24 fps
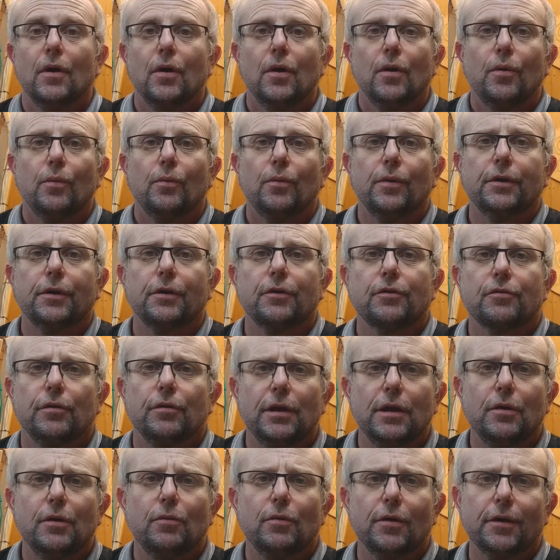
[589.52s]
What a
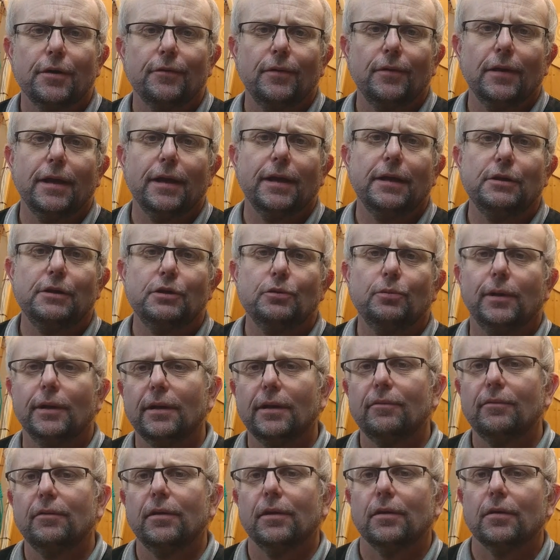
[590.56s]
truly wonderful age we
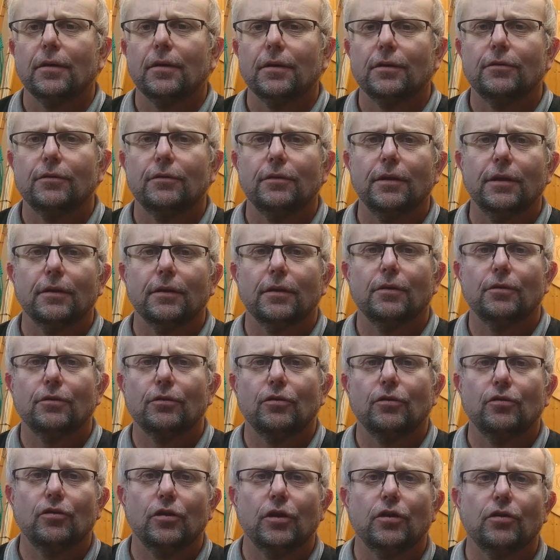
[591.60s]
live in. I sent those
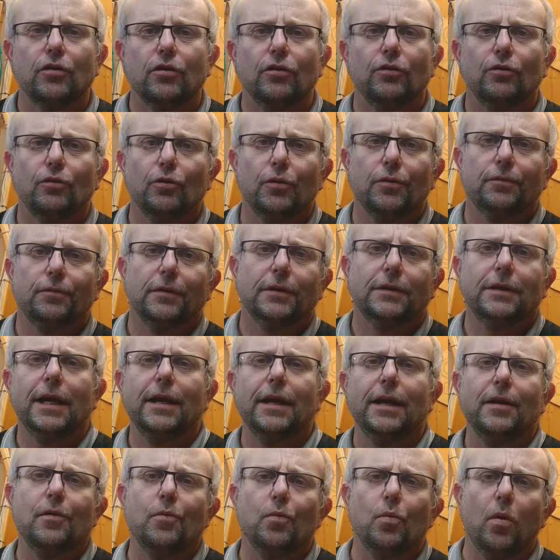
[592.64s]
suggestions off to
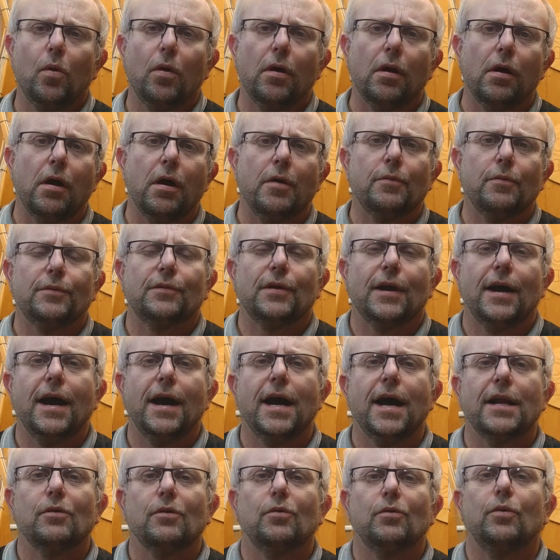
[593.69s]
Ted, and while I was
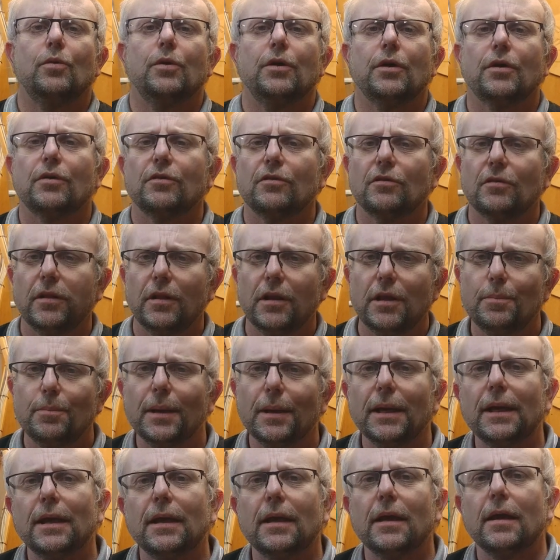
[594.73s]
hard at work
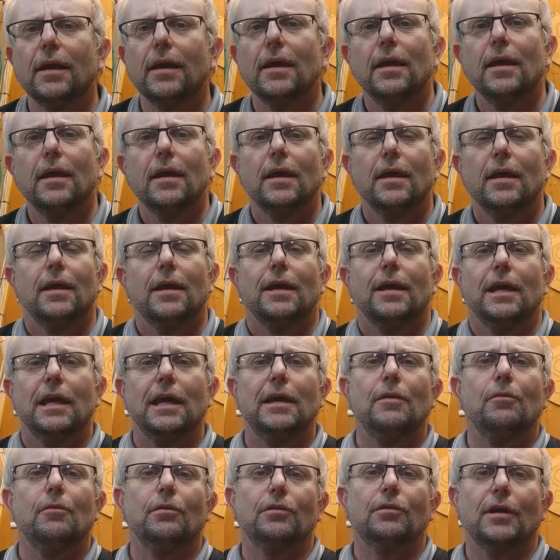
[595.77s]
sleeping, he
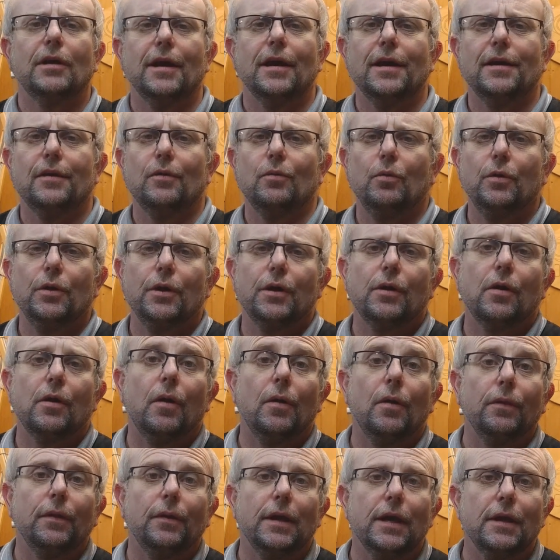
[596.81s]
was hard at work
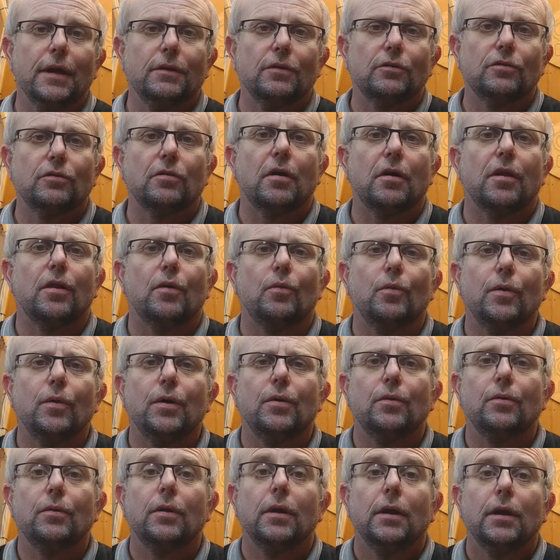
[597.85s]
on the other side of the
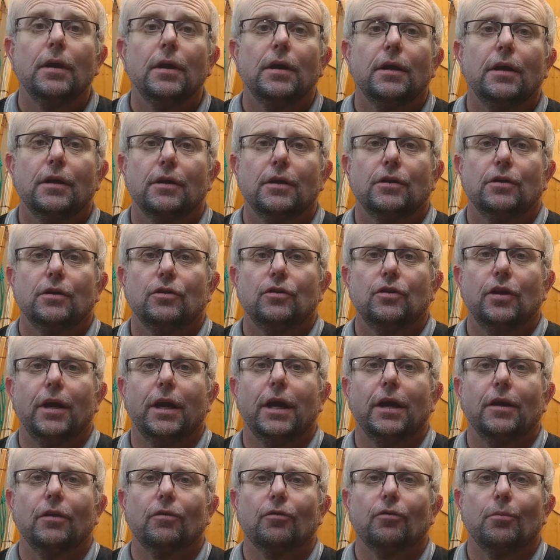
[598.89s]
world
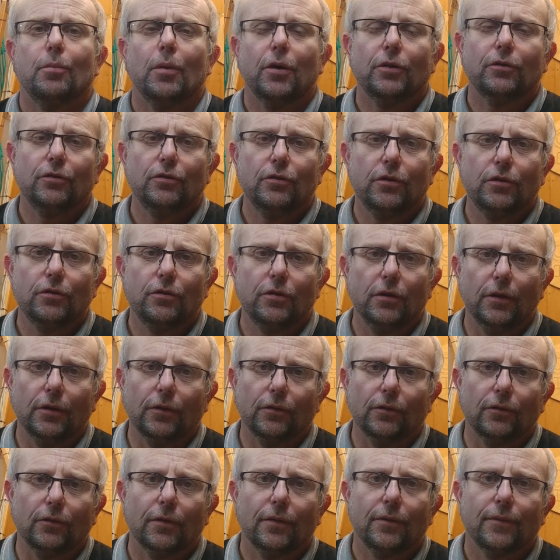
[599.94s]
checking through my
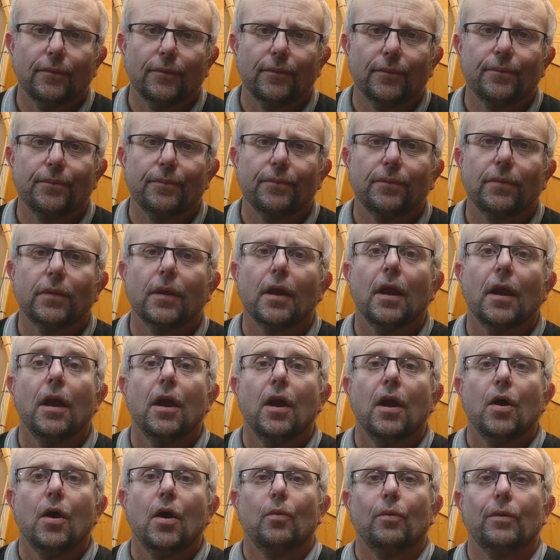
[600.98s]
suggestions.
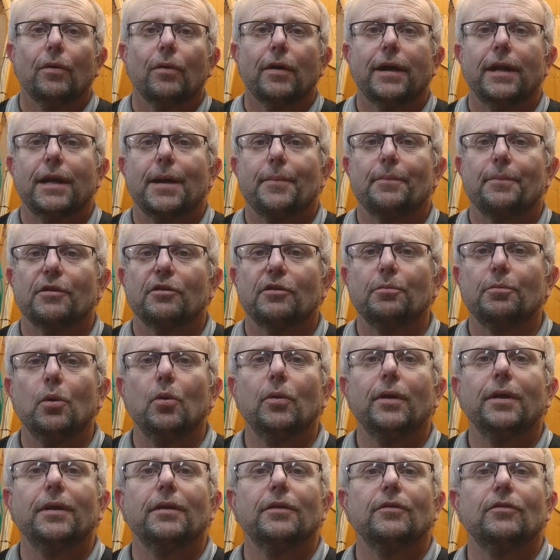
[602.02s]
When I get up this
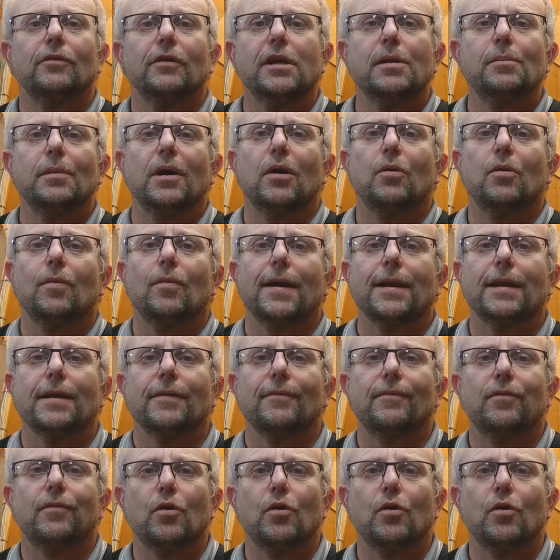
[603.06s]
morning, there's an email waiting for